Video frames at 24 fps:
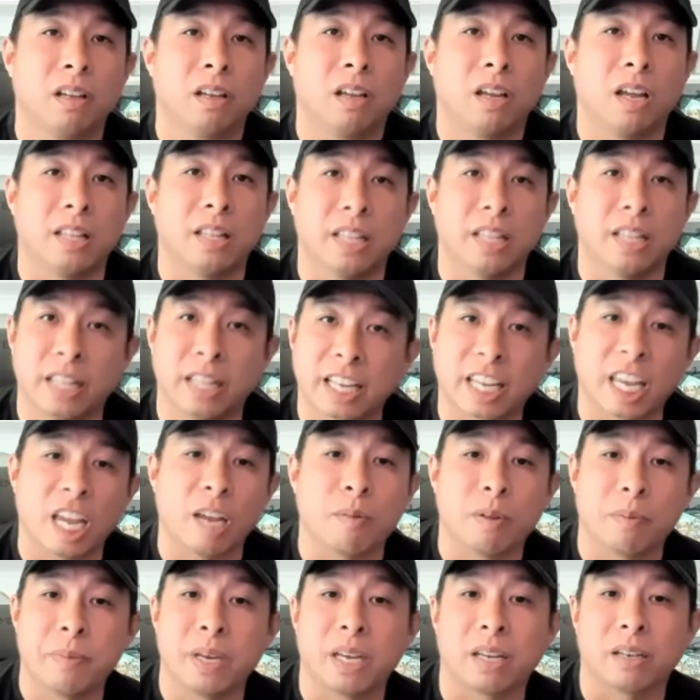And then they
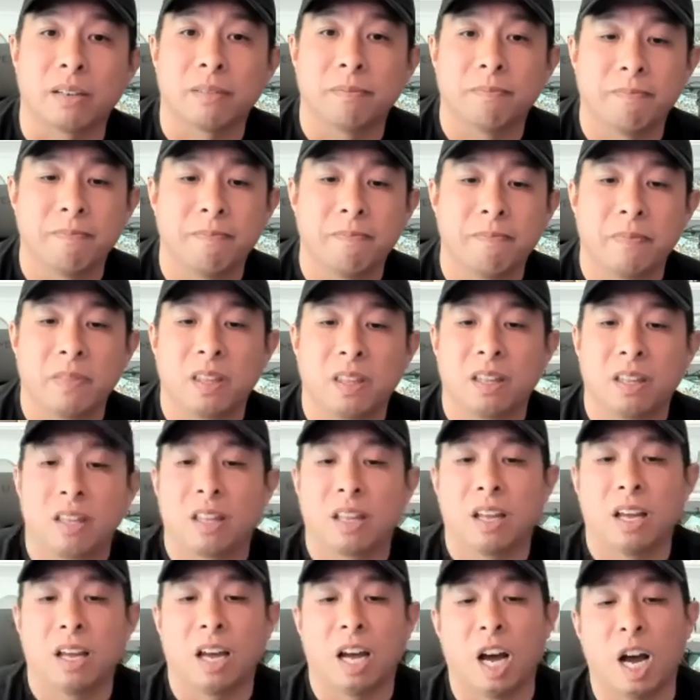came to me.
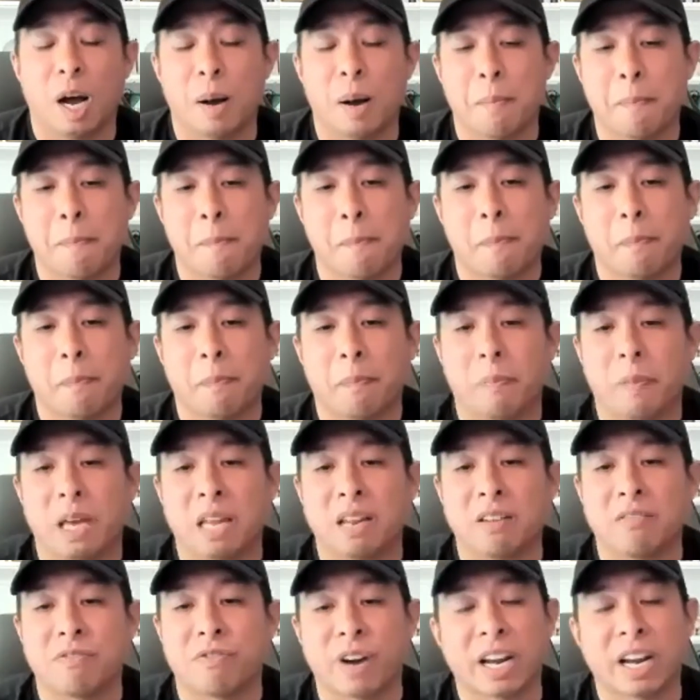
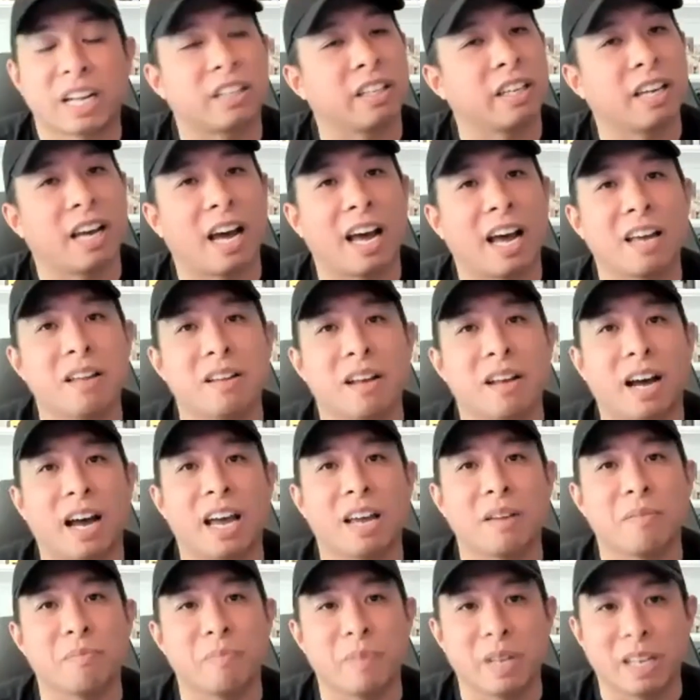And frankly, I
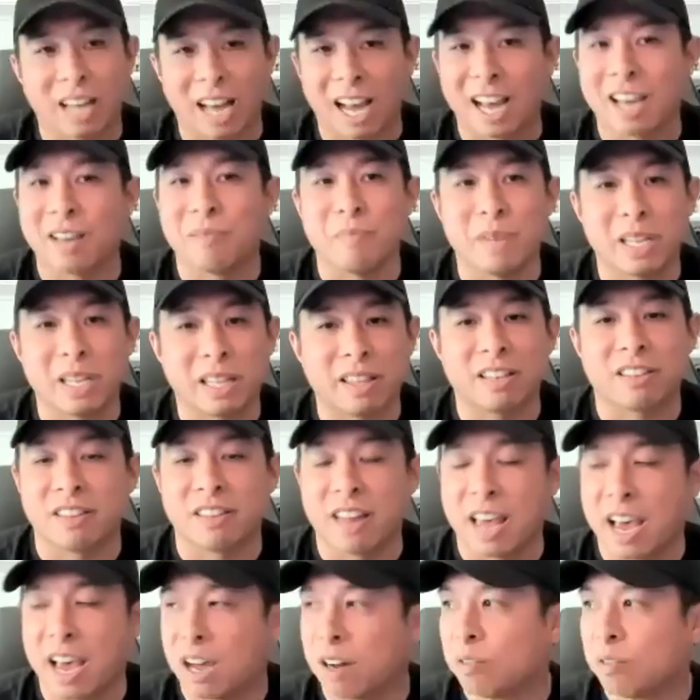admit this
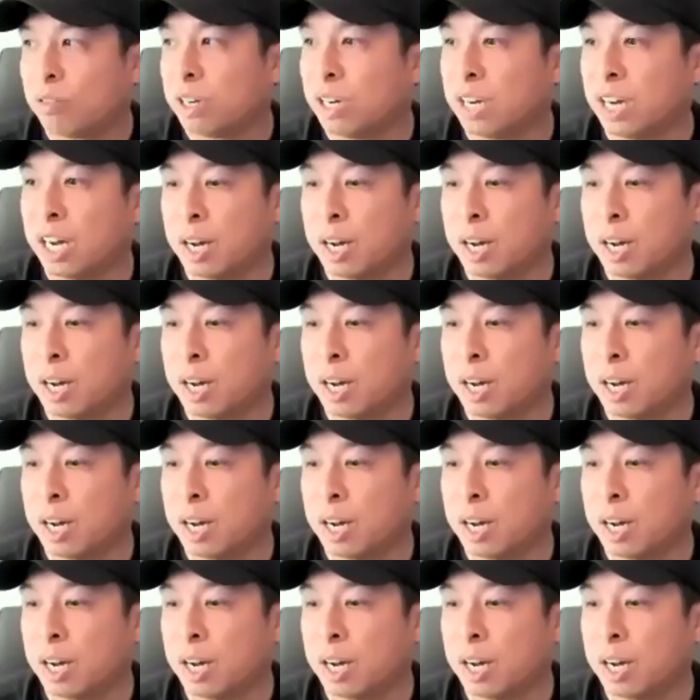now.